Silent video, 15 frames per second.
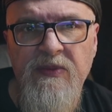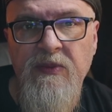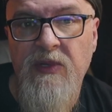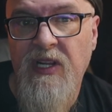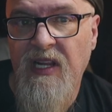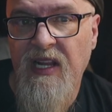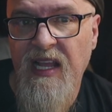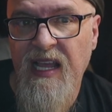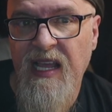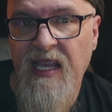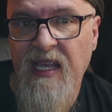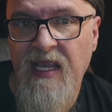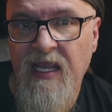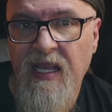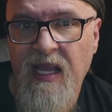
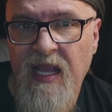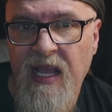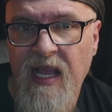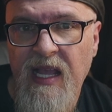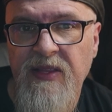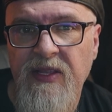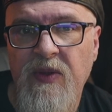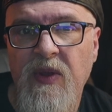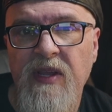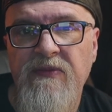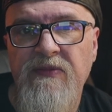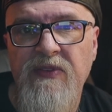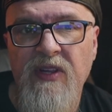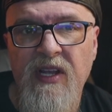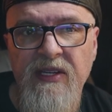clay and the Great
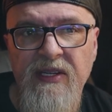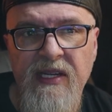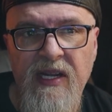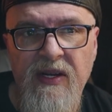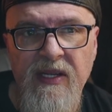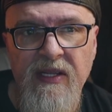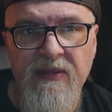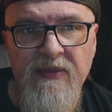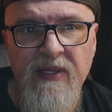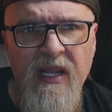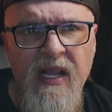Flood narrative.